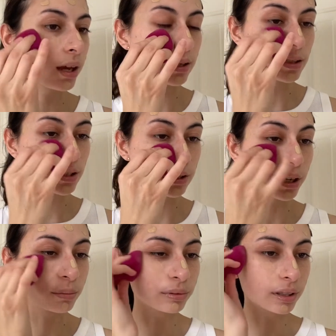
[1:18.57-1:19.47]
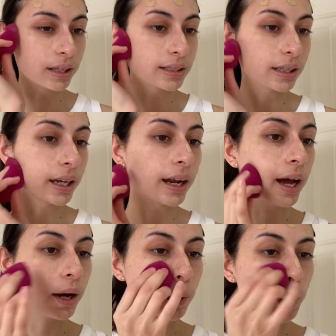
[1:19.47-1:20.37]
and start blending it
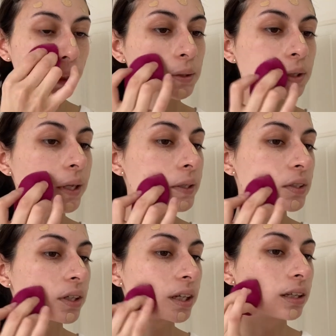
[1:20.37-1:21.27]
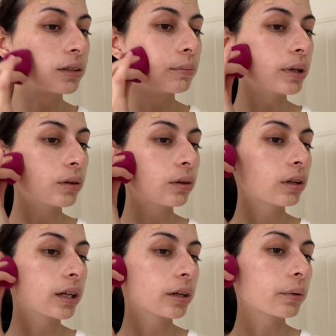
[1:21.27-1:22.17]
out. I usually like starting at the middle
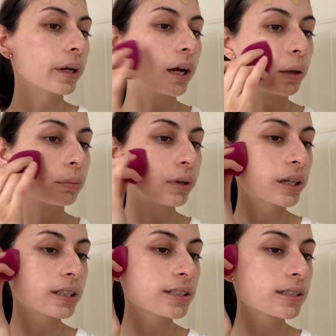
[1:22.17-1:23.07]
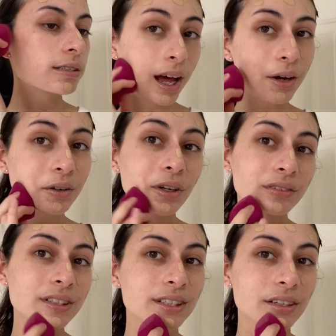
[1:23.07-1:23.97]
and going upwards. I don't know if
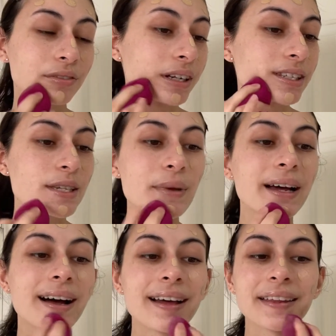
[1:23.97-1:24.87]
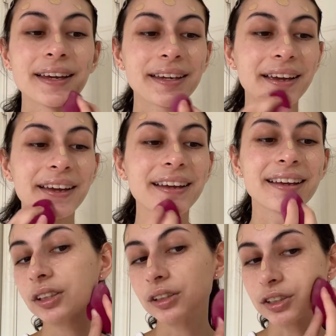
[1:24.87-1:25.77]
there's a difference, but I like it.
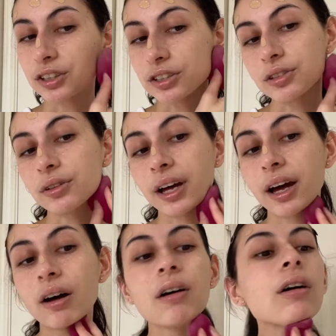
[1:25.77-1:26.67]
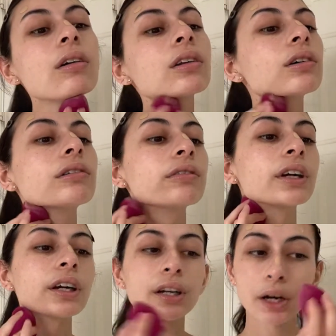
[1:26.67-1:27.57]
So you just do that all
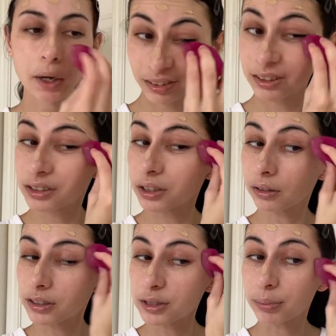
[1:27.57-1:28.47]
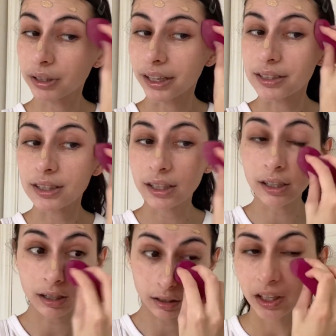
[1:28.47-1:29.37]
over until it's blended.